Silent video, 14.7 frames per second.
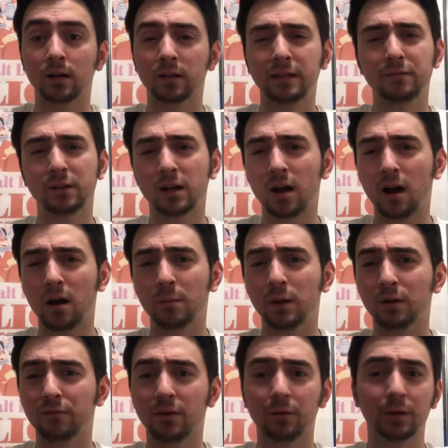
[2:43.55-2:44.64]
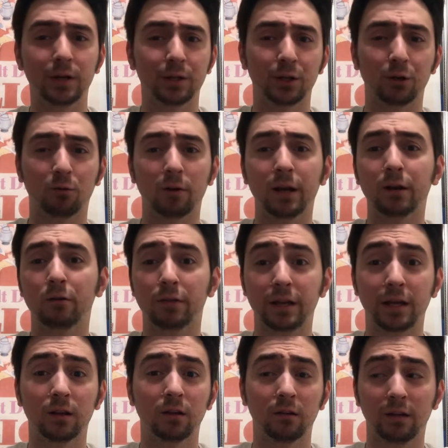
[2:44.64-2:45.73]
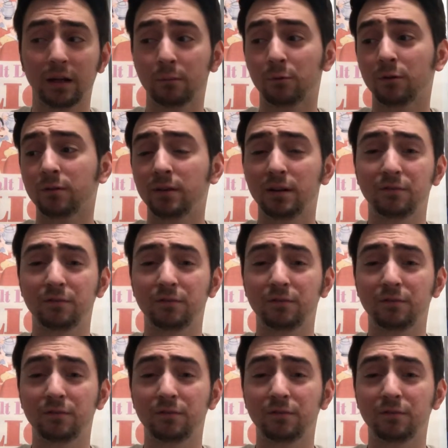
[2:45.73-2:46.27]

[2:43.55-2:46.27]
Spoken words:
leave a comment if I would get the green or the yellow label.